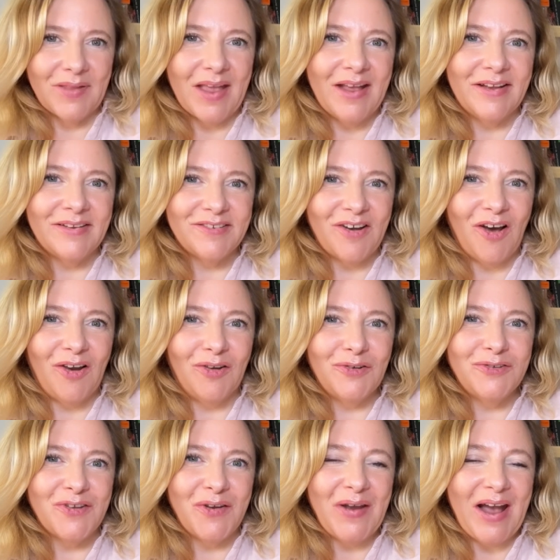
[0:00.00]
And I'll
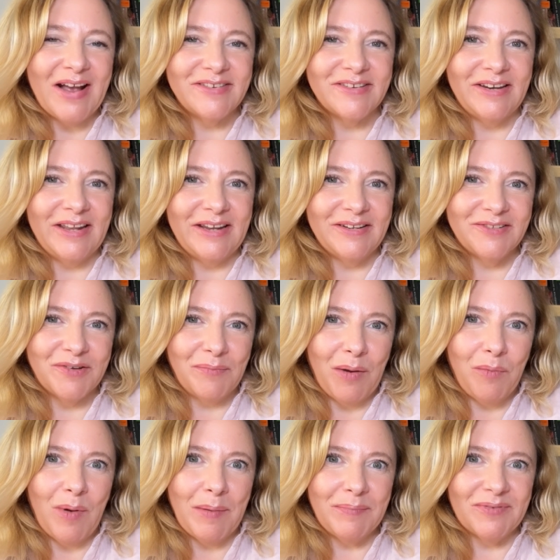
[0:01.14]
also add a link to my
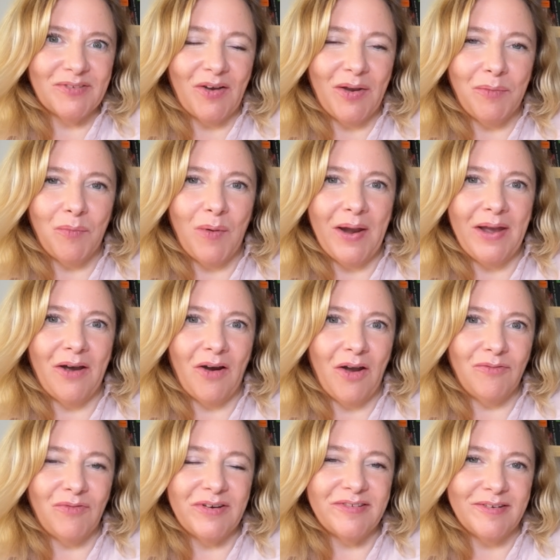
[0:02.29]
website where
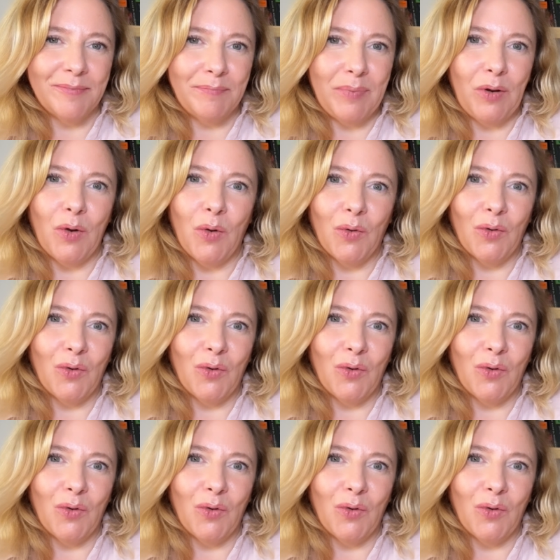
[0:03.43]
I've written a blog